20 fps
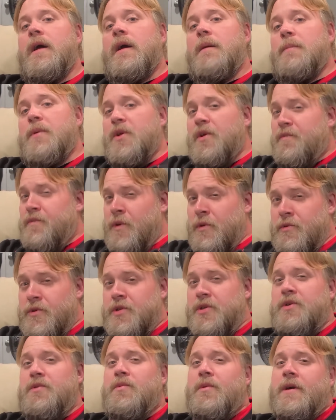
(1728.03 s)
But if you
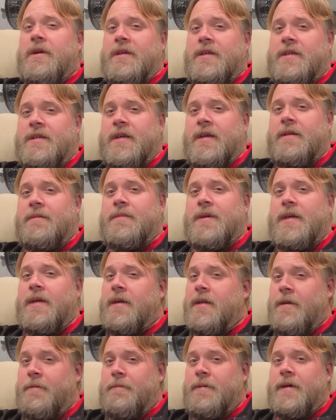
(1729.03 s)
do want to send me
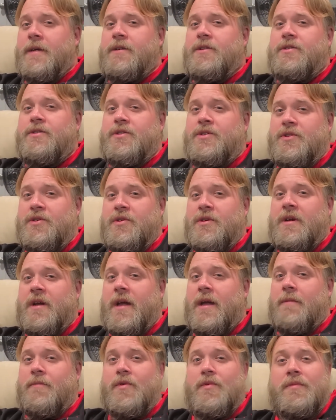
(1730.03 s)
any pictures of your
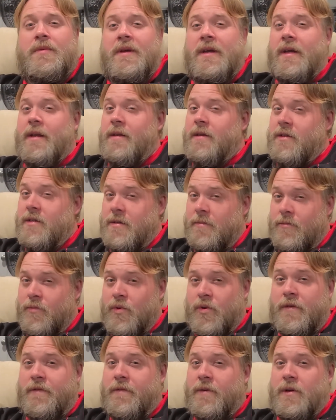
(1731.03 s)
game room to get into some
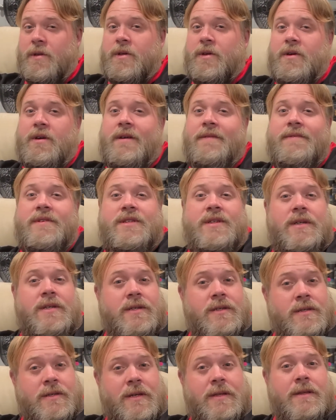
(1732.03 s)
more further
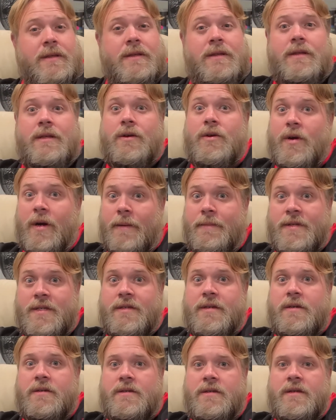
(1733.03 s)
conversations other than the comment
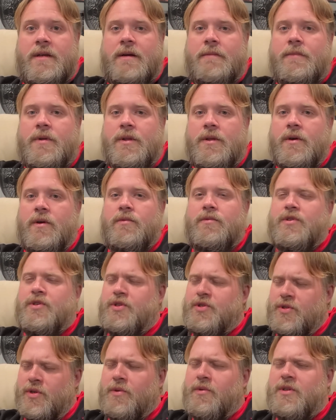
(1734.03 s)
section down below,
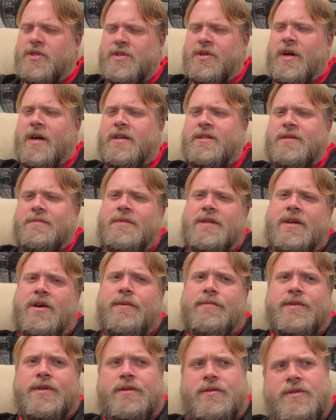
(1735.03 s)
which is always awesome. It
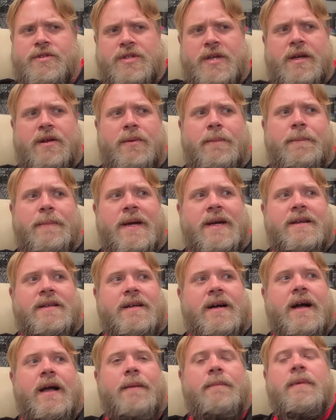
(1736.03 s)
helps out the channel big
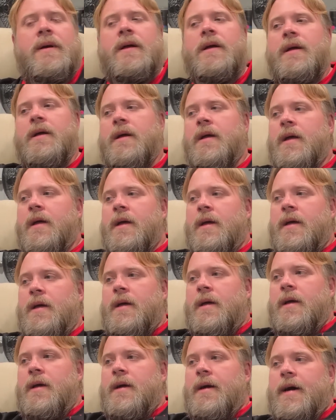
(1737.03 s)
time.
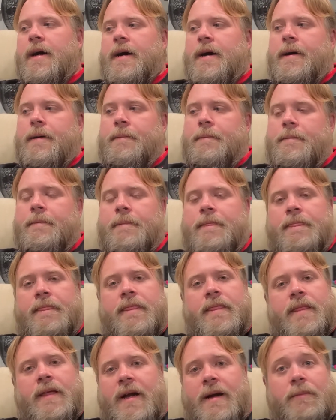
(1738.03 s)
I'm
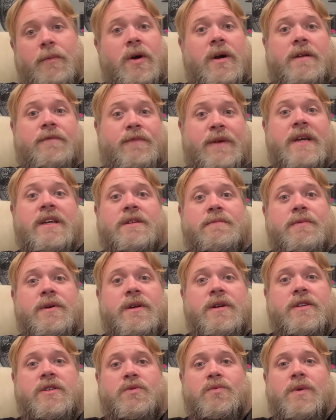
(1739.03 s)
on
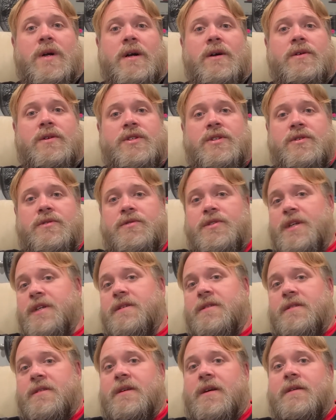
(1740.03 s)
Facebook as well, so
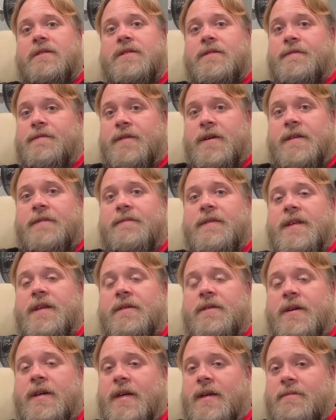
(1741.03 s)
Jason's House of Fun and
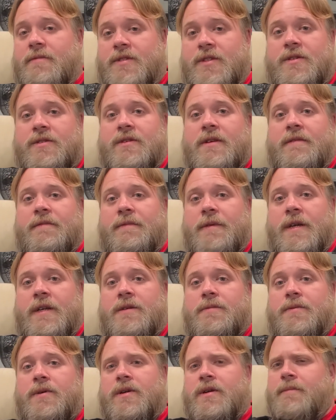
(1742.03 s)
Video Games is on
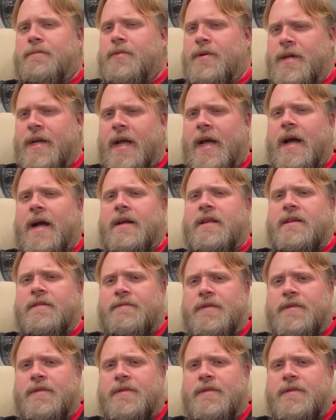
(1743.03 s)
Facebook. I'm pretty active